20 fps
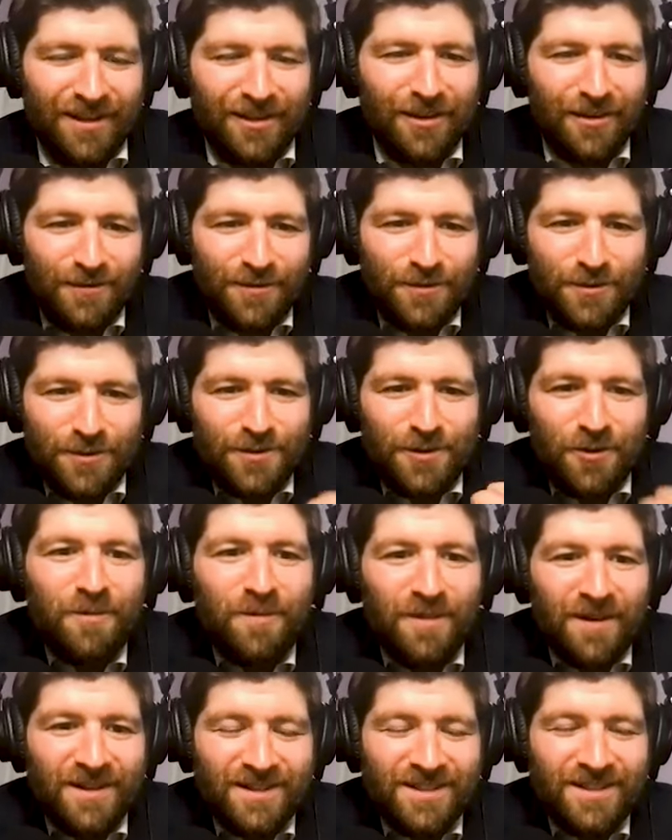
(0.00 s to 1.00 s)
I love you so
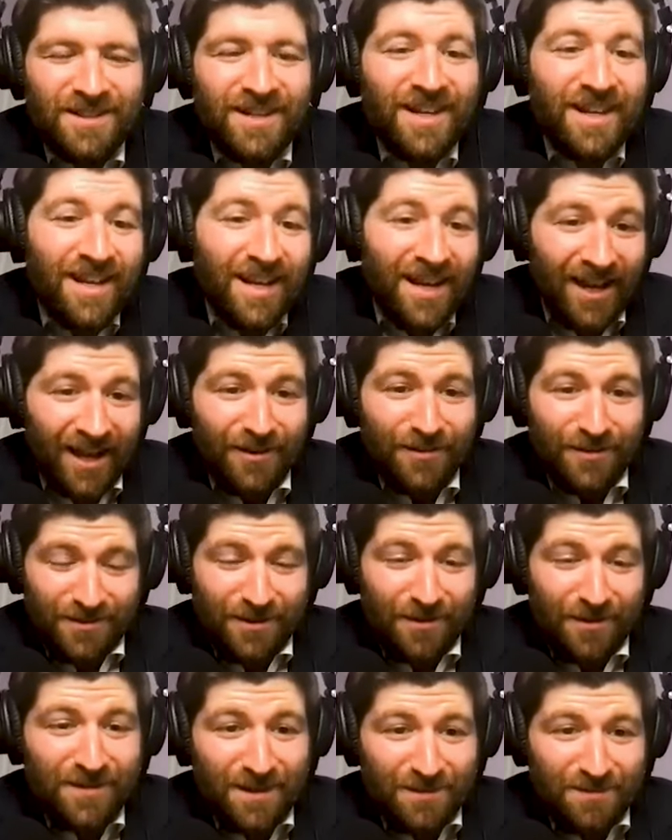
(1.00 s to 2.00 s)
much.
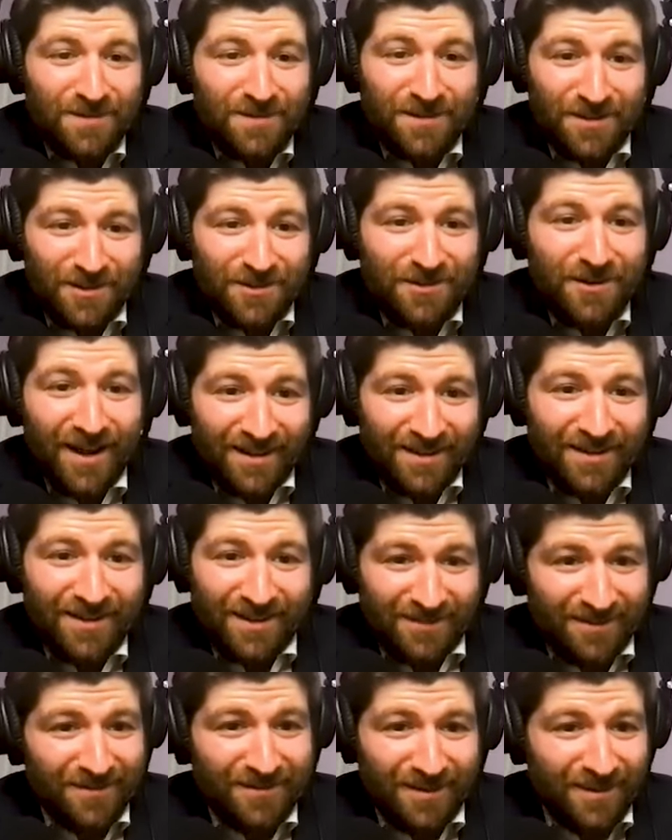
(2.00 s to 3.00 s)
Sometimes
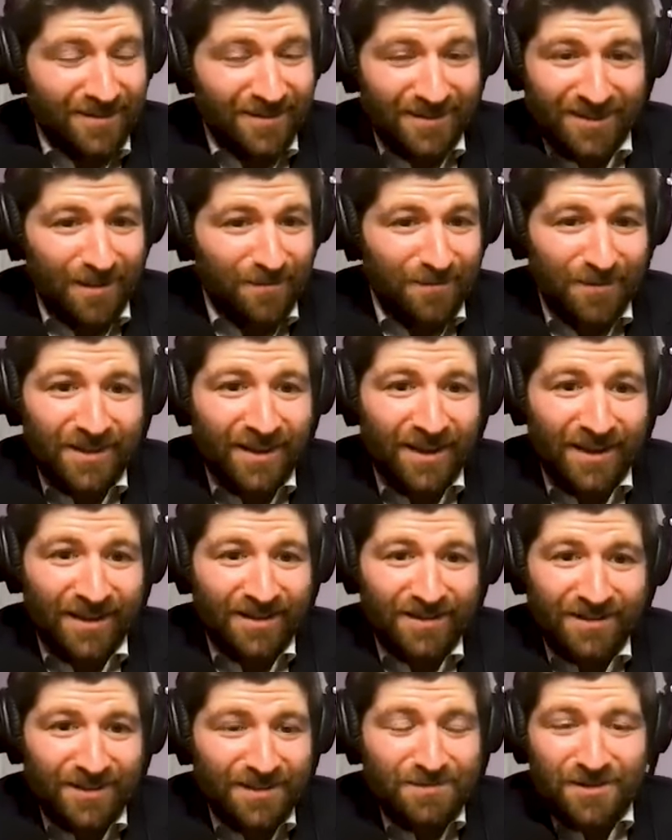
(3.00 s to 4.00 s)
distracting. That's a separate
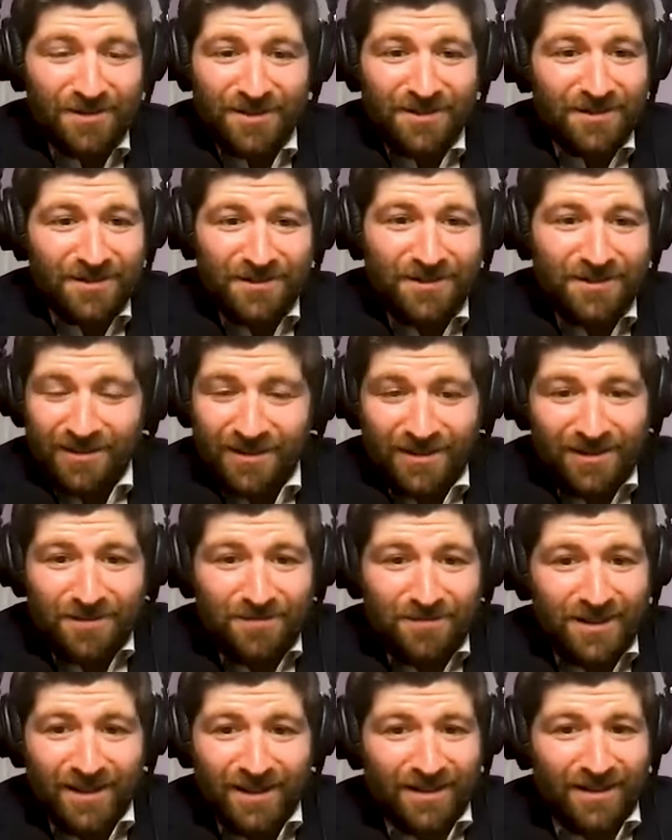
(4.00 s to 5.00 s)
thing. Just because right. you,
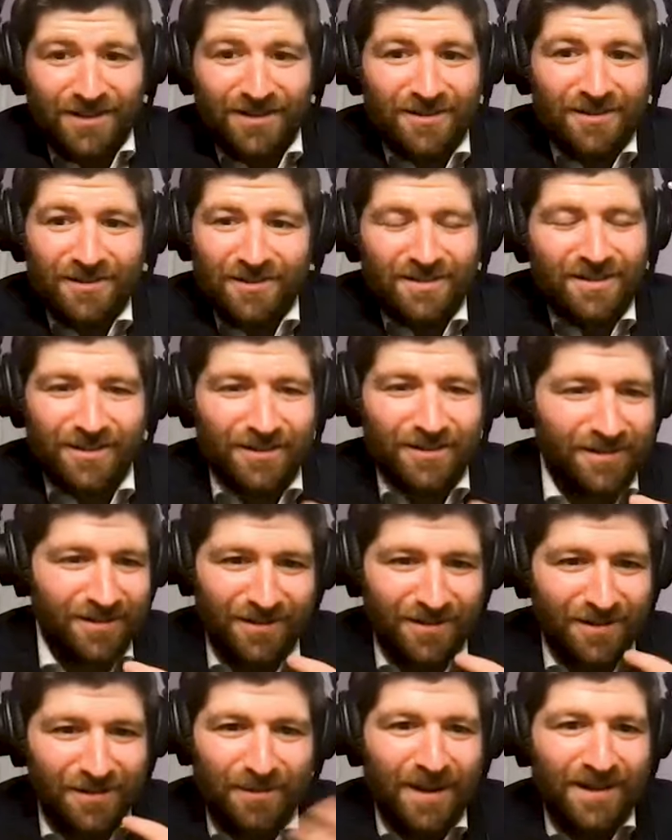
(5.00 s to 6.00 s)
doesn't mean I, you know,
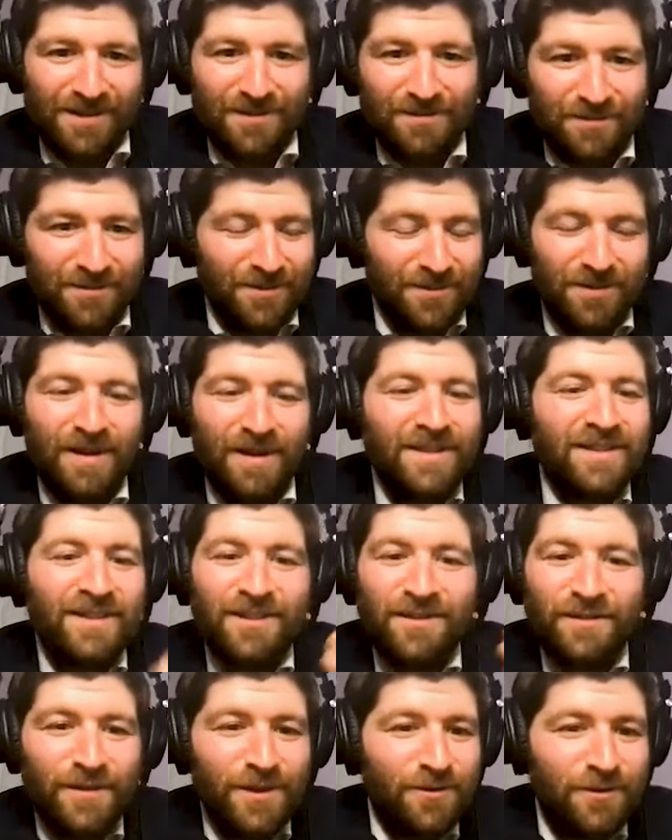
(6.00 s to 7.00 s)
you're an amazing, you're an amazing
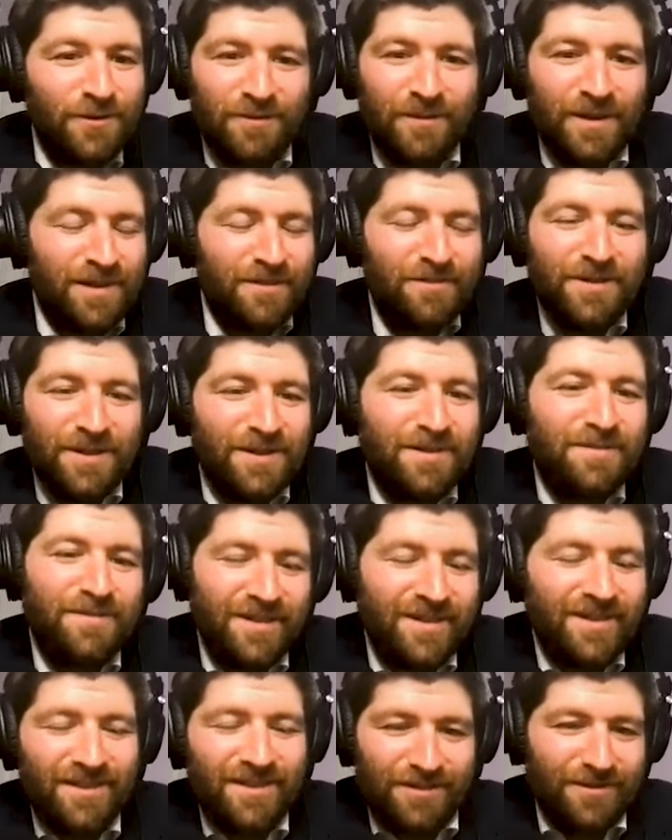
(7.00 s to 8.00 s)
individual, amazing person.
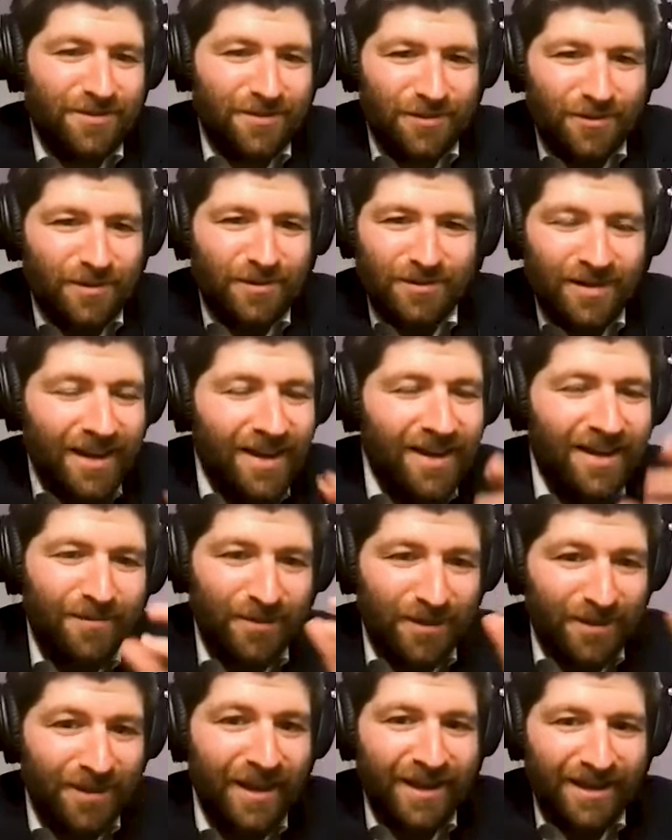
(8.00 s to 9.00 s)
But you know, two,
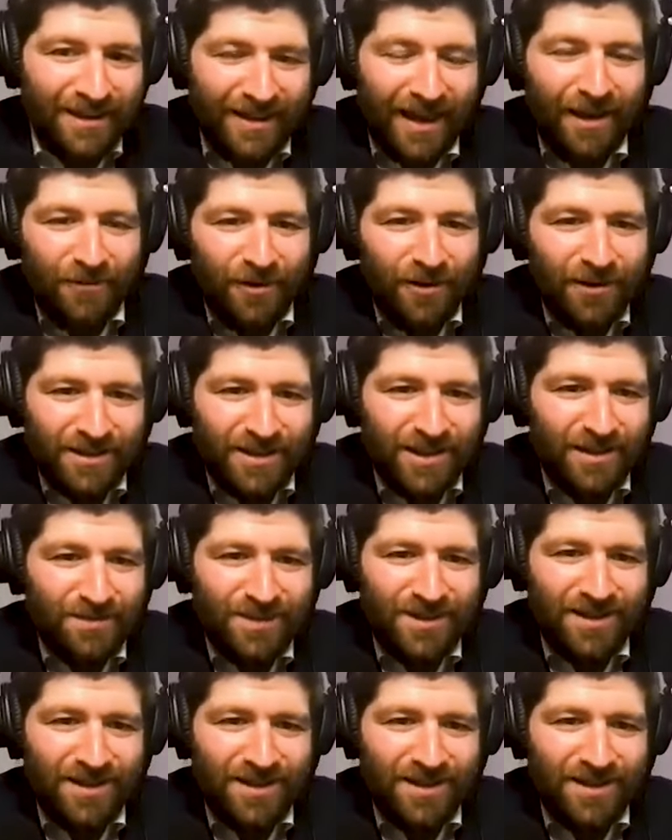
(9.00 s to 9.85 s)
but they they have a hard time